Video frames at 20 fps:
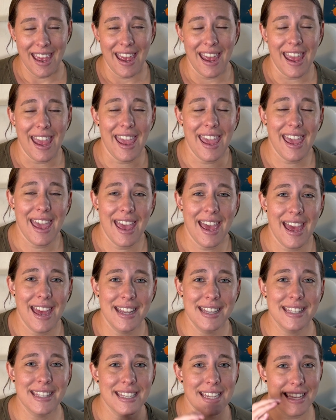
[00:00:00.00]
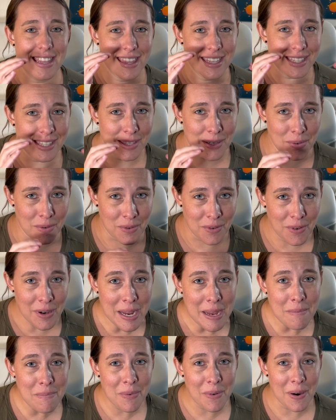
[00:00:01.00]
And the
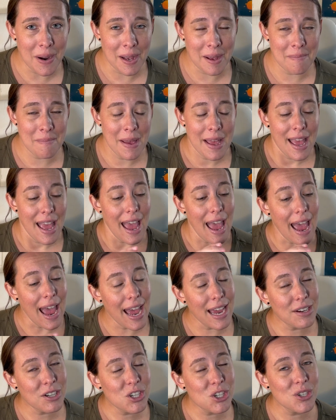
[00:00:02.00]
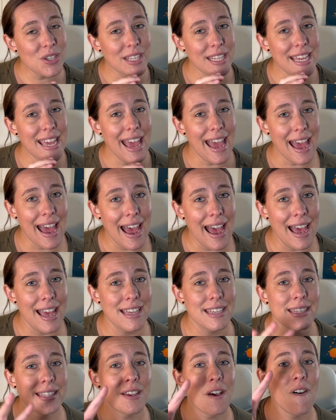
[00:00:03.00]
cerebrum actually
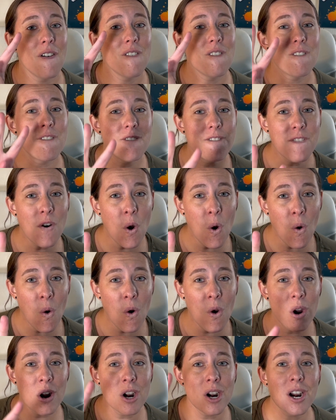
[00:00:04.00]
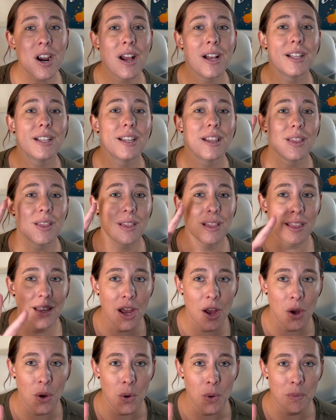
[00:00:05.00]
has four
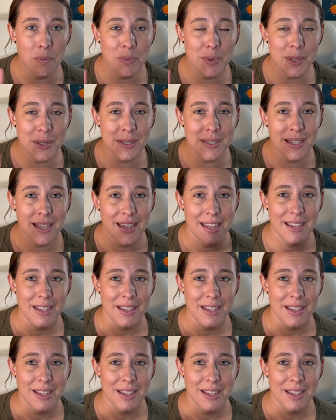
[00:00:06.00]
lobes.